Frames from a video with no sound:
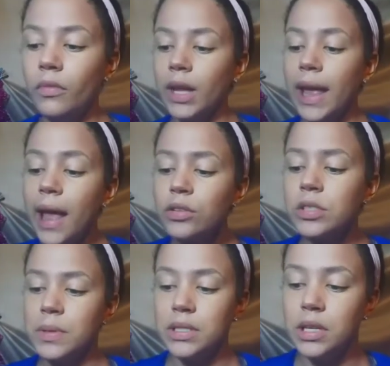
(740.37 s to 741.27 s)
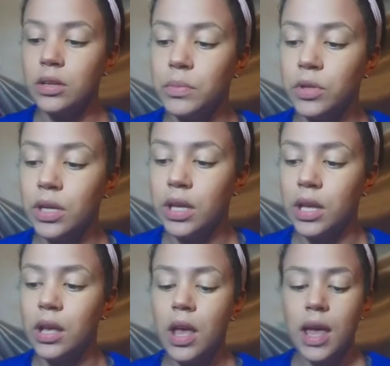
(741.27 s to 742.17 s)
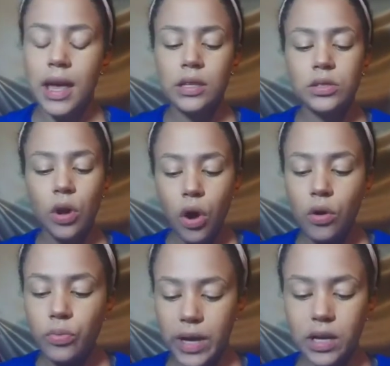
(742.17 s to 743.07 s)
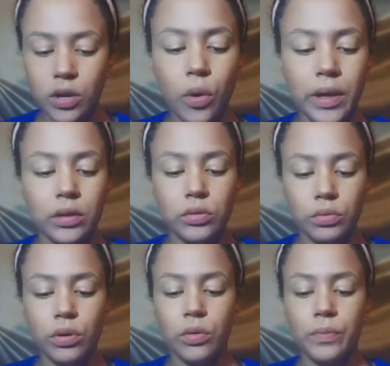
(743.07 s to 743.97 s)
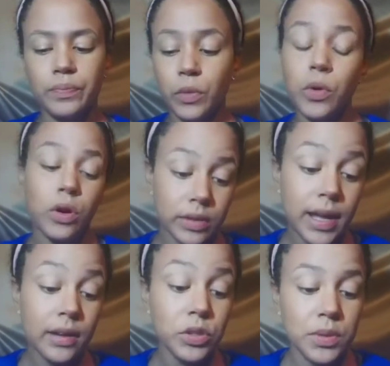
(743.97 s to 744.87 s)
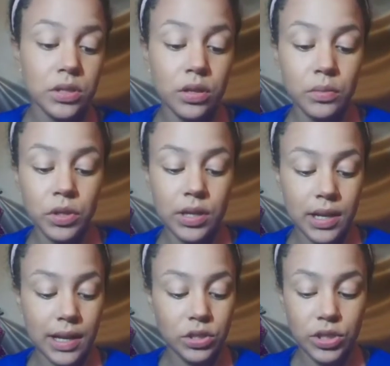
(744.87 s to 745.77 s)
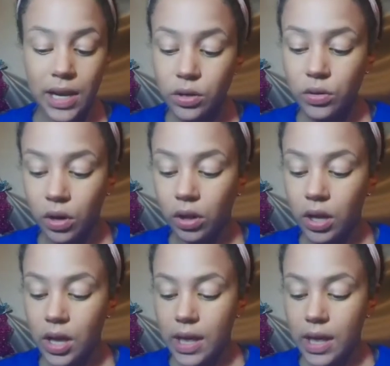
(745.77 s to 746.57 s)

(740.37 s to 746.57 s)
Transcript: LGBT community is already going through, well, the LGBT community in general